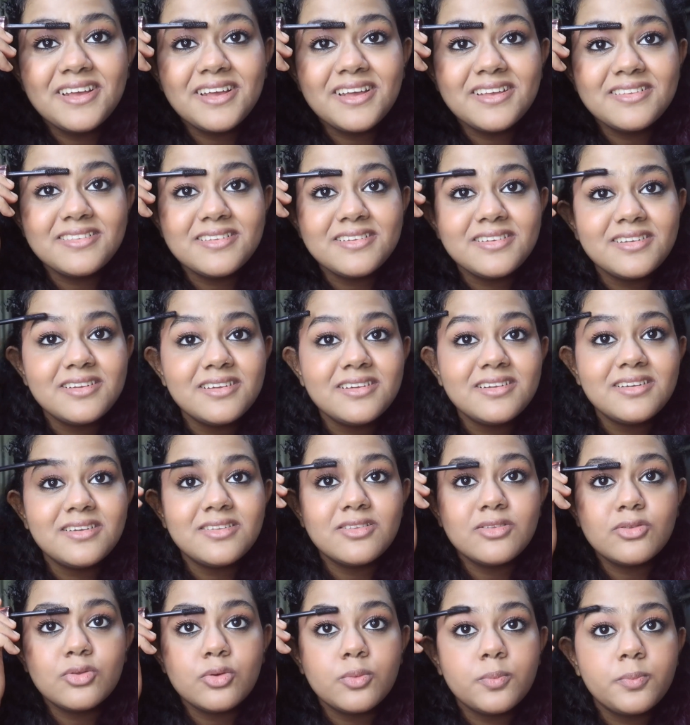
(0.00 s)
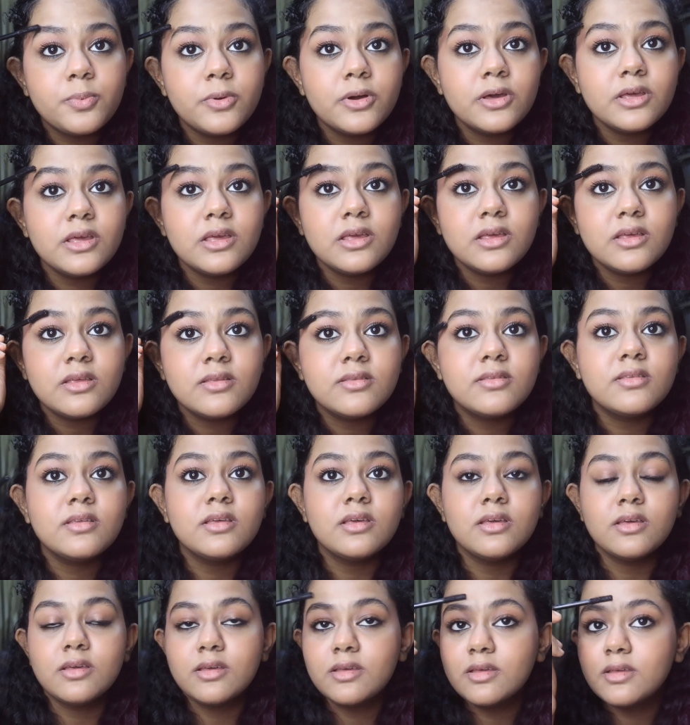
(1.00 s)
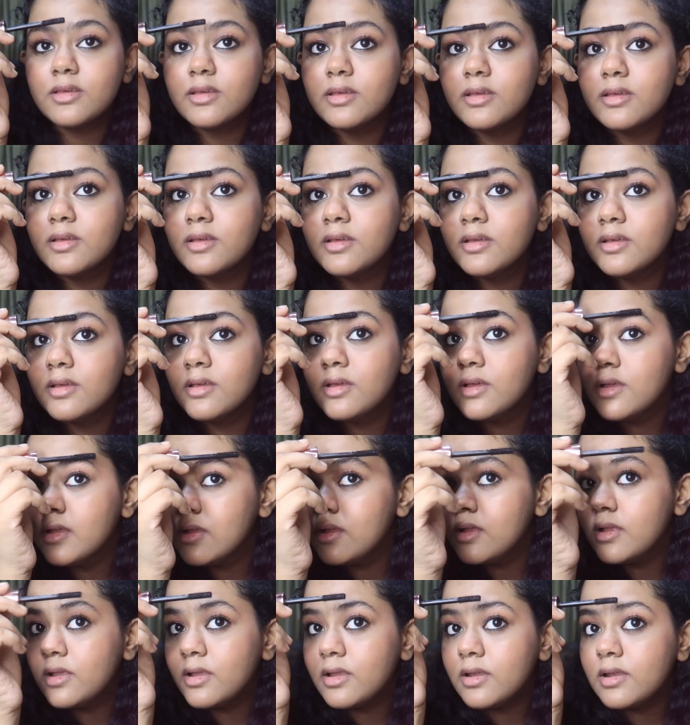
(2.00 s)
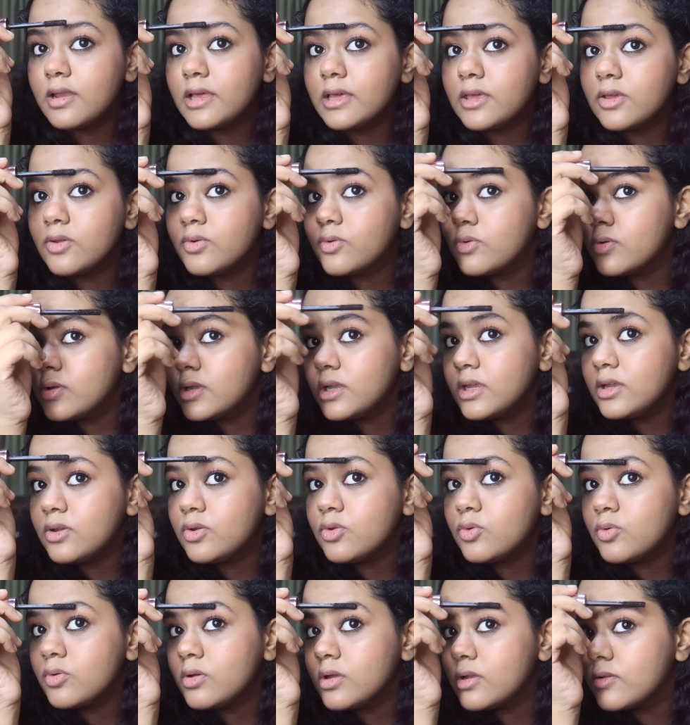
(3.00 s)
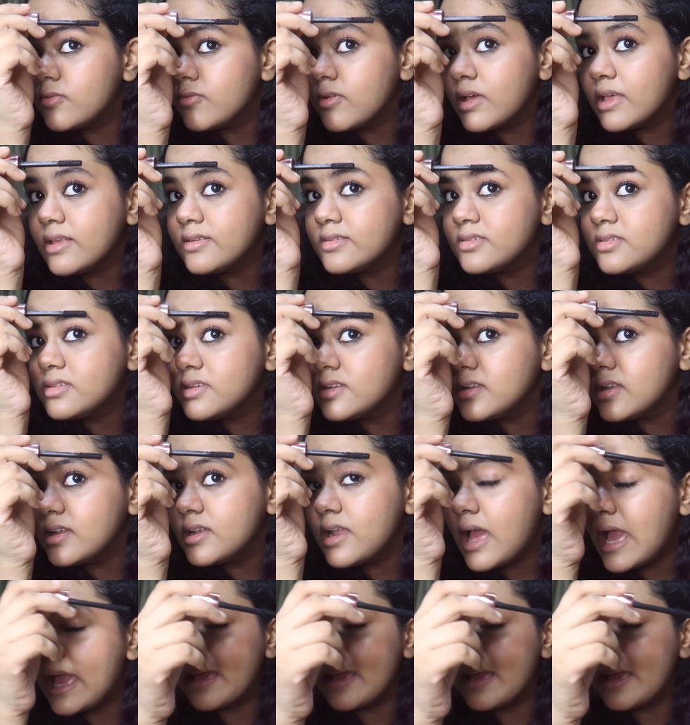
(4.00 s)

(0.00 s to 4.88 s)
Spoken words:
isn't it super easy? Like, you don't need to invest in an